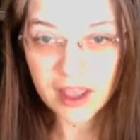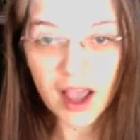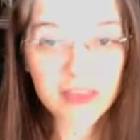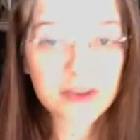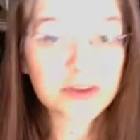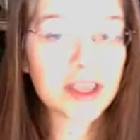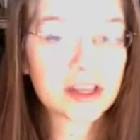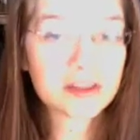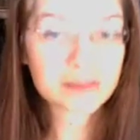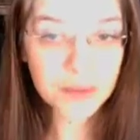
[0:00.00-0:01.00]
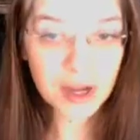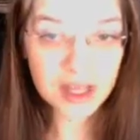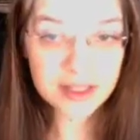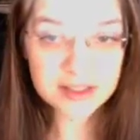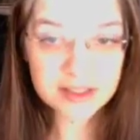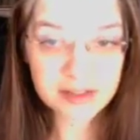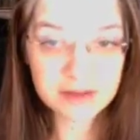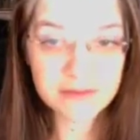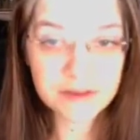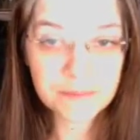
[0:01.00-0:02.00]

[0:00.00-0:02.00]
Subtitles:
either negative or positive,